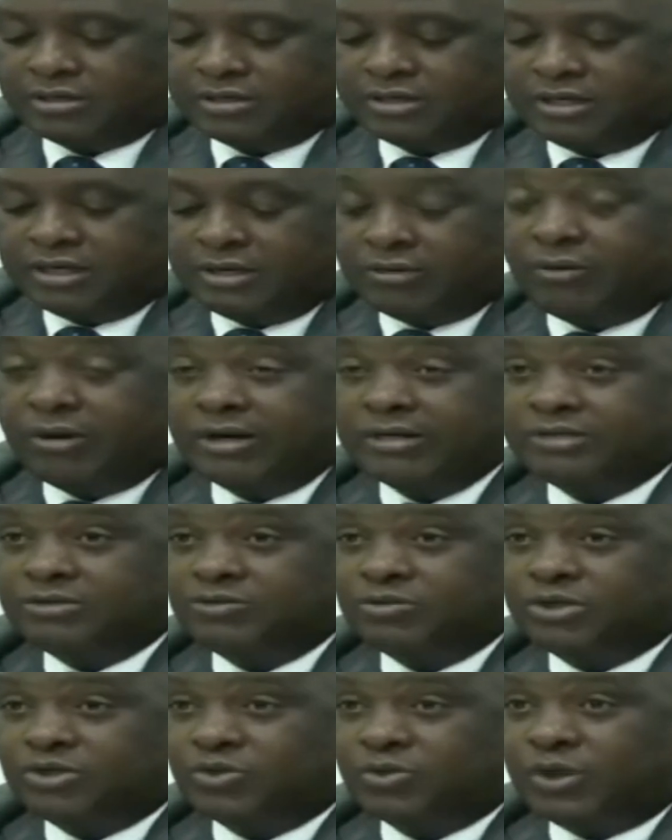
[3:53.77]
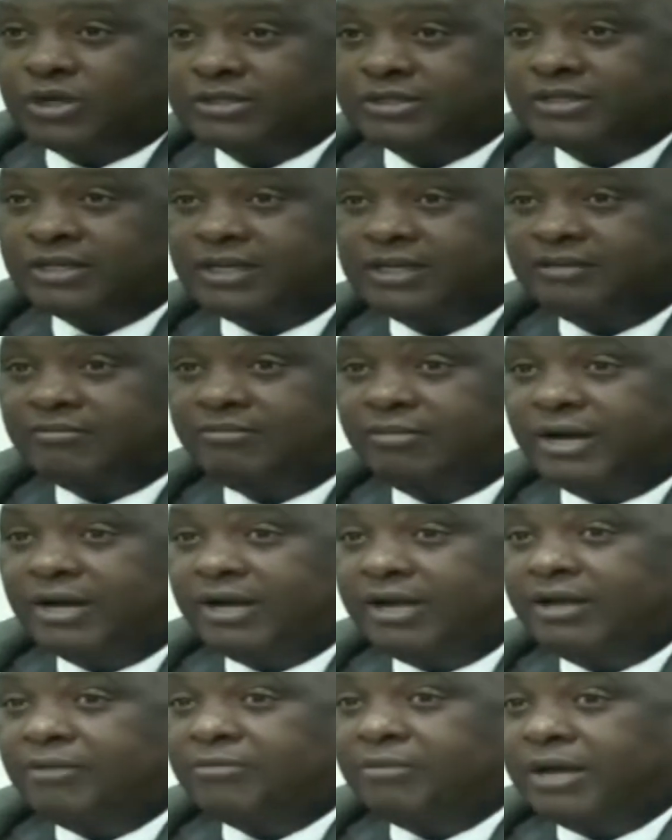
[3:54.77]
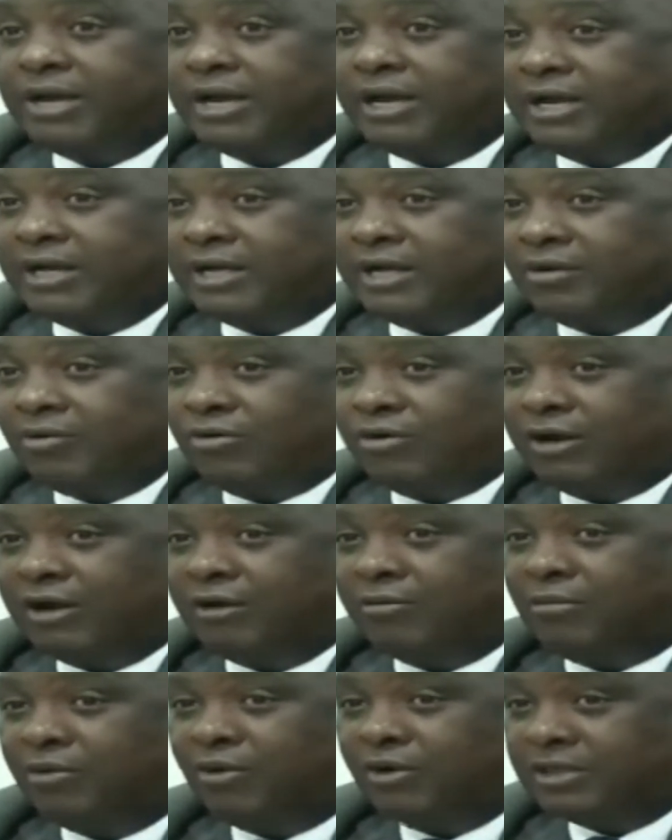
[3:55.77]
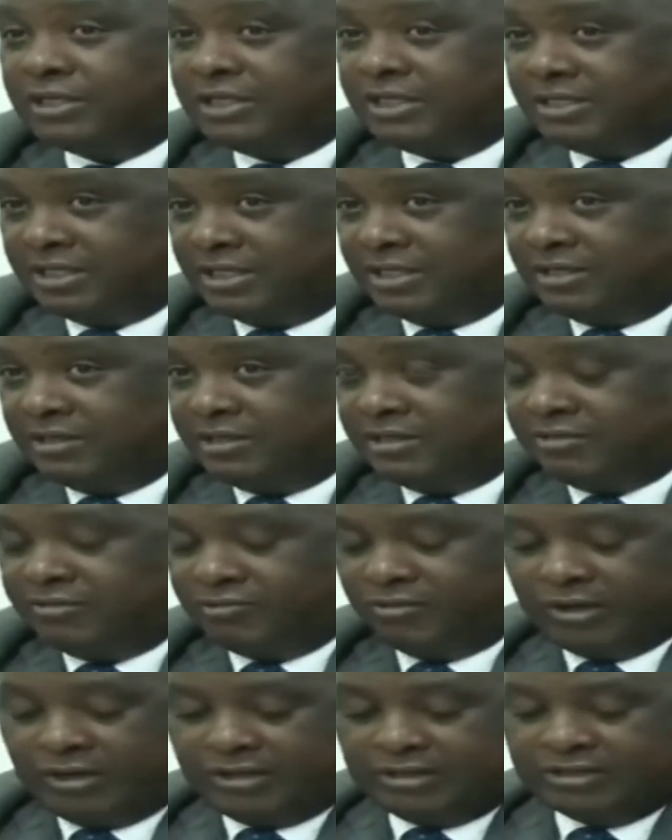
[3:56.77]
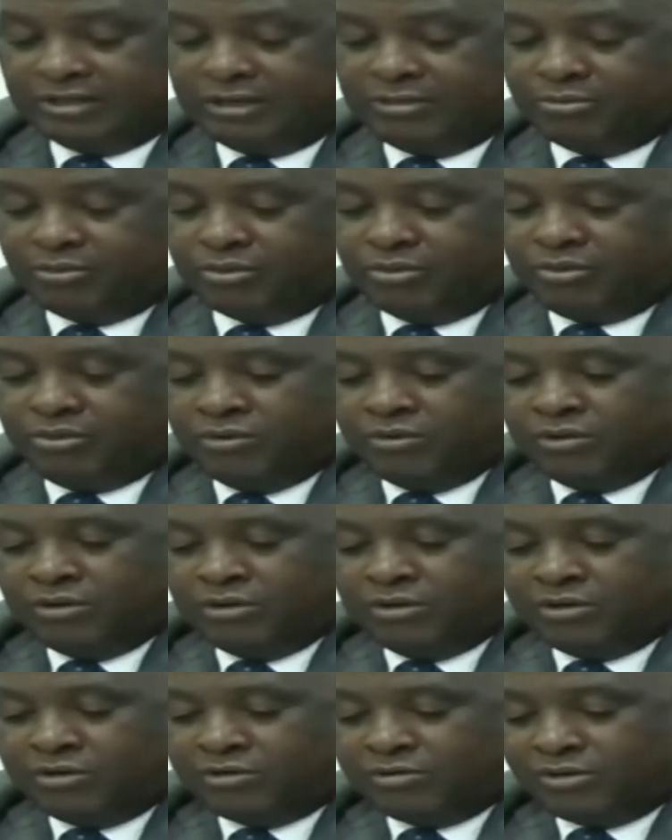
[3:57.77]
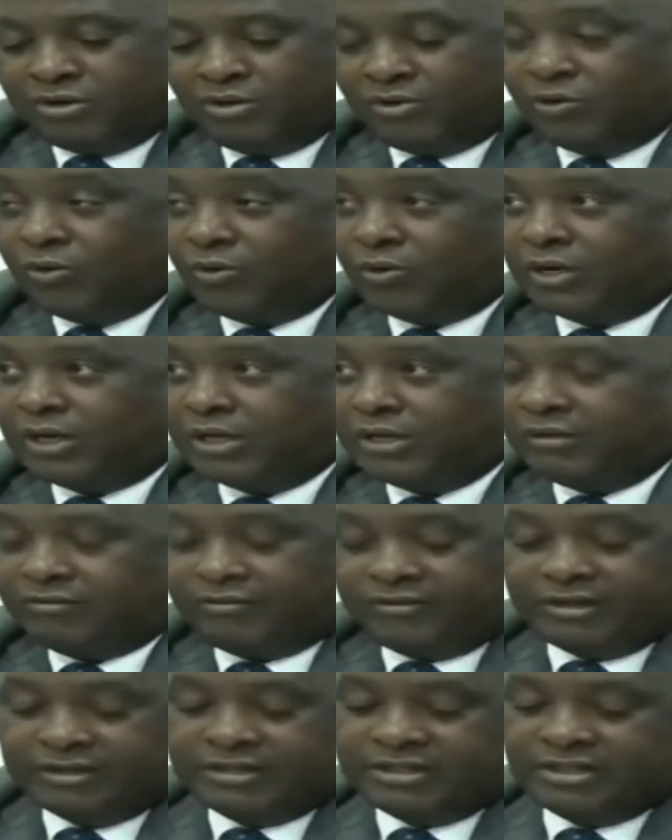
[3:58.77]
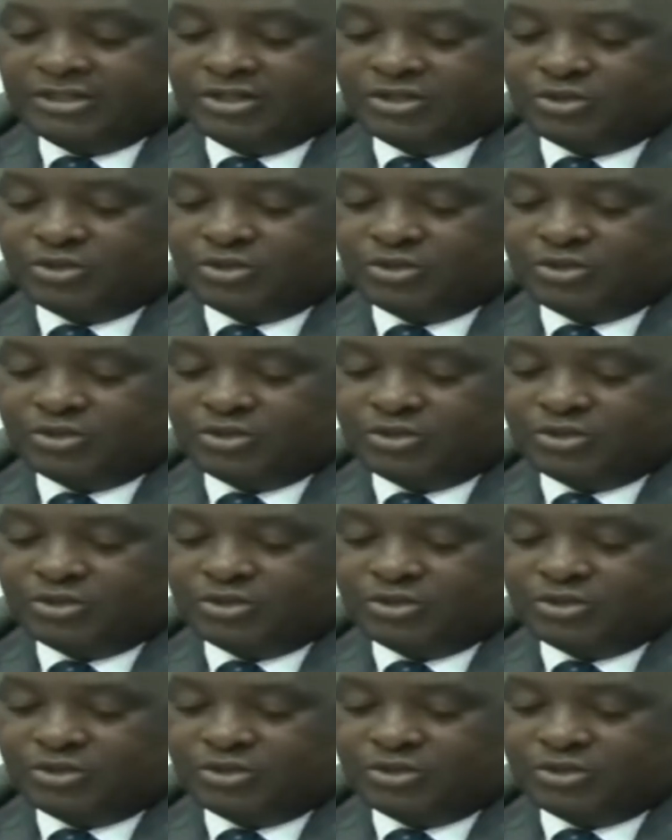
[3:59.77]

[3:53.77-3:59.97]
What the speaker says: the ones which were sent by email earlier on are more detailed. For example, when you look at the first